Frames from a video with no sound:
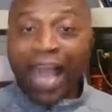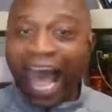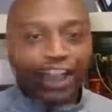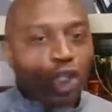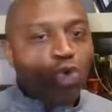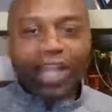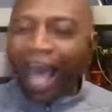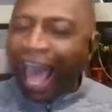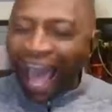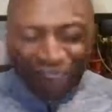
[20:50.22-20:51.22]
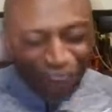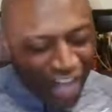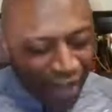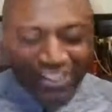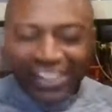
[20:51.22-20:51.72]
I've
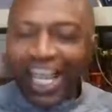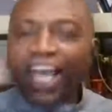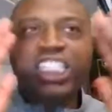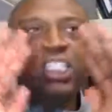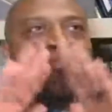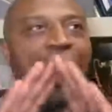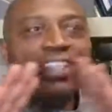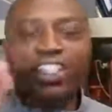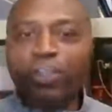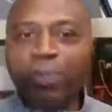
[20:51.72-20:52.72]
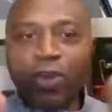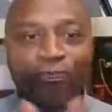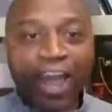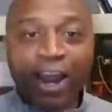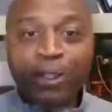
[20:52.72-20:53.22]
never said expect it to be
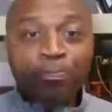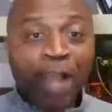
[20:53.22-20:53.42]
fair.